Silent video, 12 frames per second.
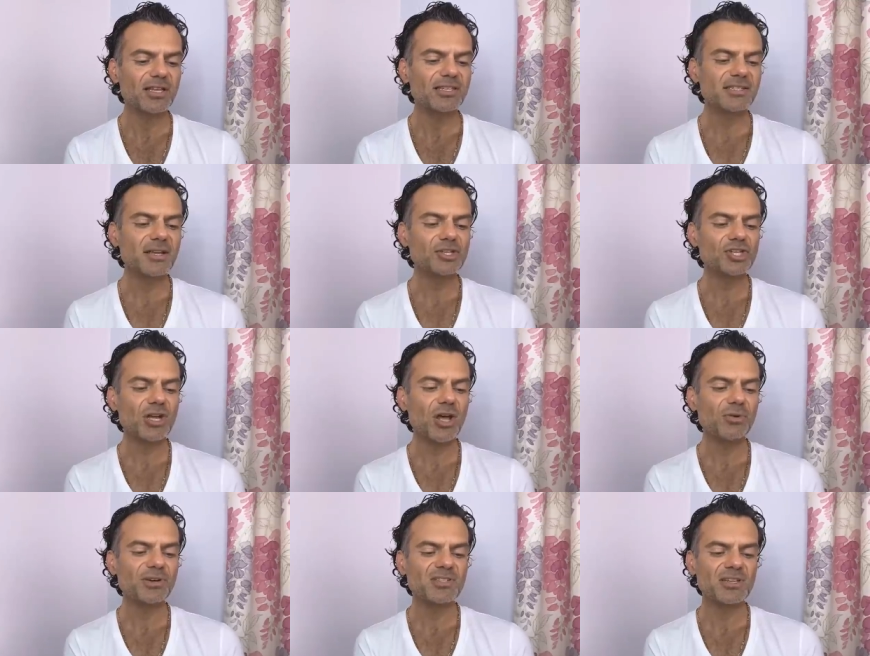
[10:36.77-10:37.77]
Such
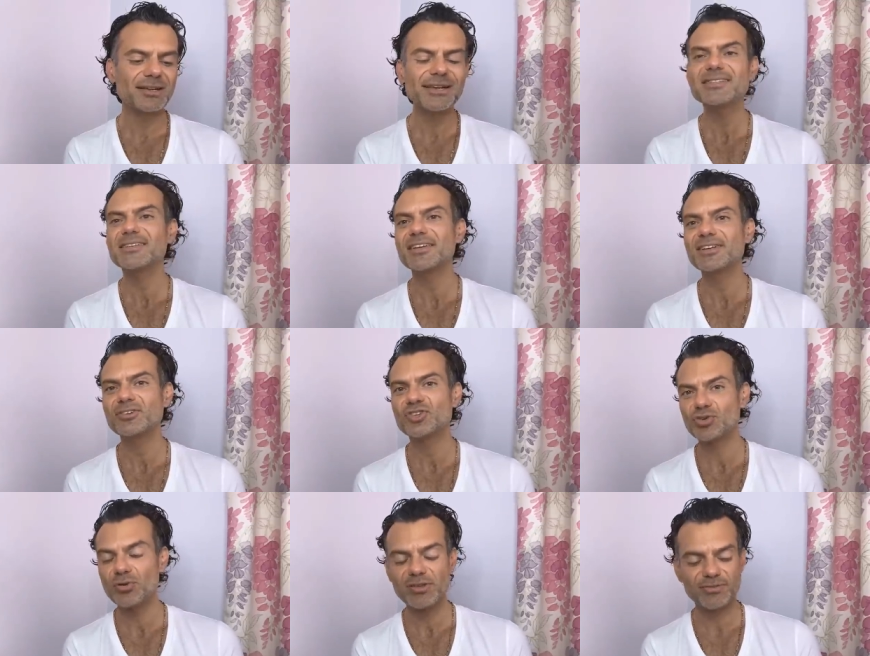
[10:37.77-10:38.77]
are its glistening,
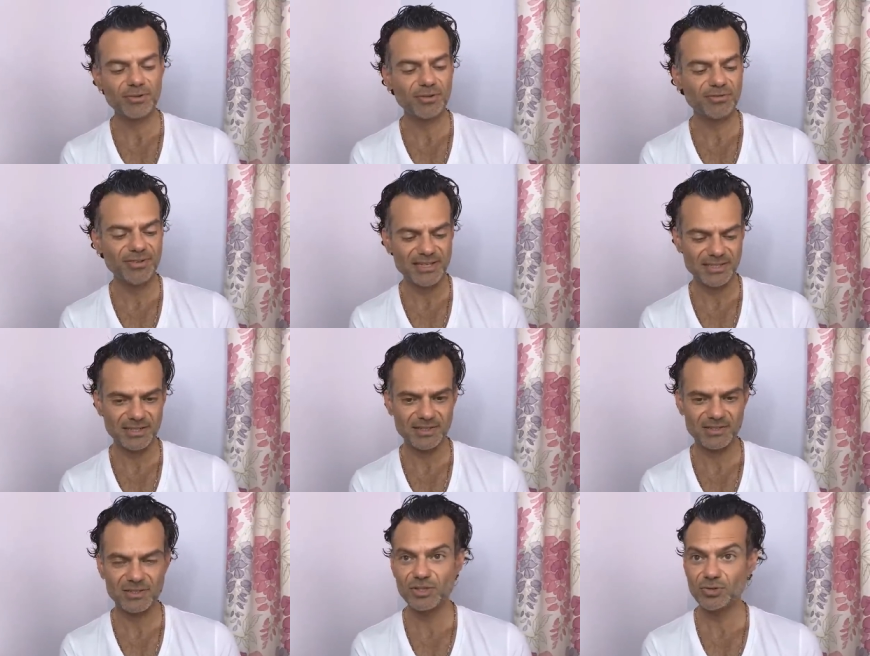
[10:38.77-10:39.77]
joyful
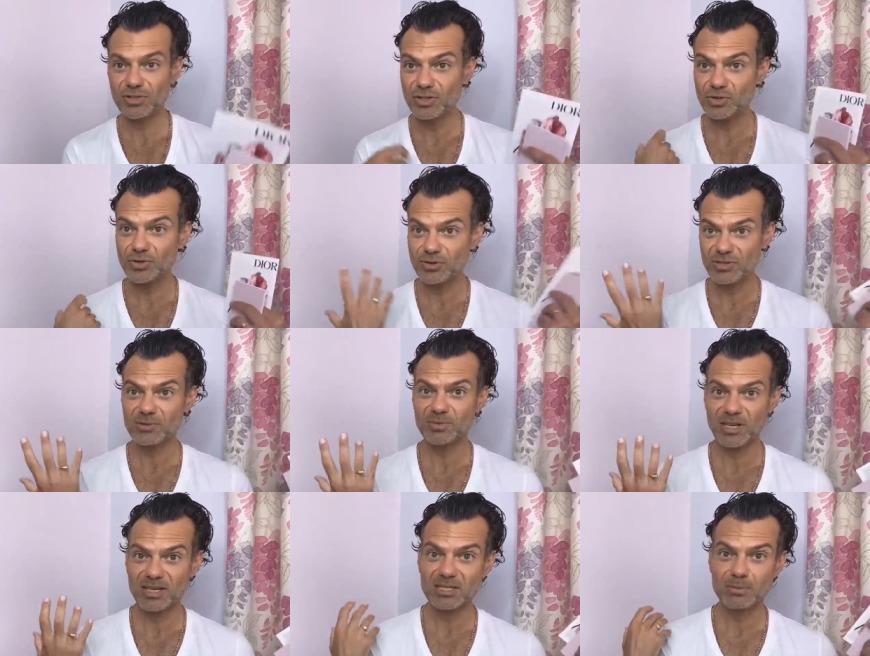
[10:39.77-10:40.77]
facets. Did you, did you notice
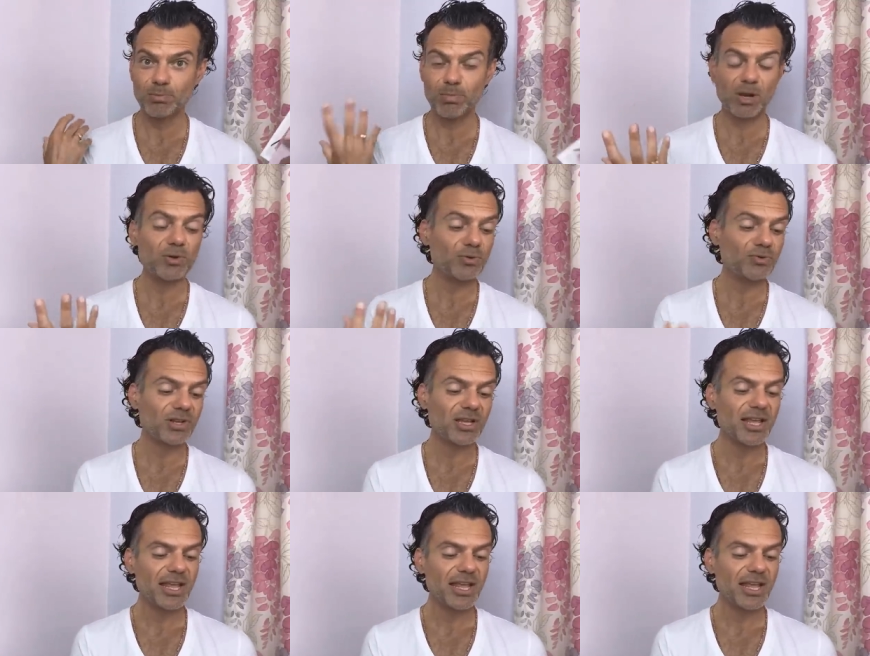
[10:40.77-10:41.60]
me explode